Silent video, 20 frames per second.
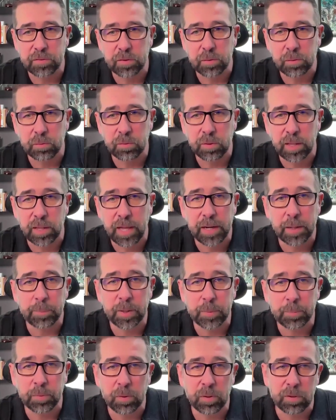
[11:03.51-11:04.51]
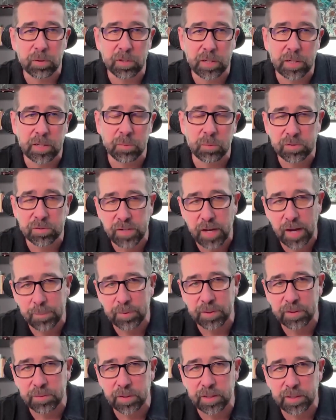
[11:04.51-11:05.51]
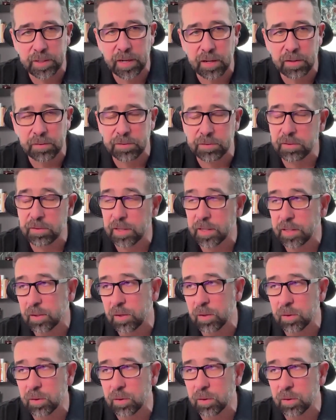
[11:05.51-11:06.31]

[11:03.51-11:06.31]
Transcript: So a lot of people are looking at what's happening right now and they're like,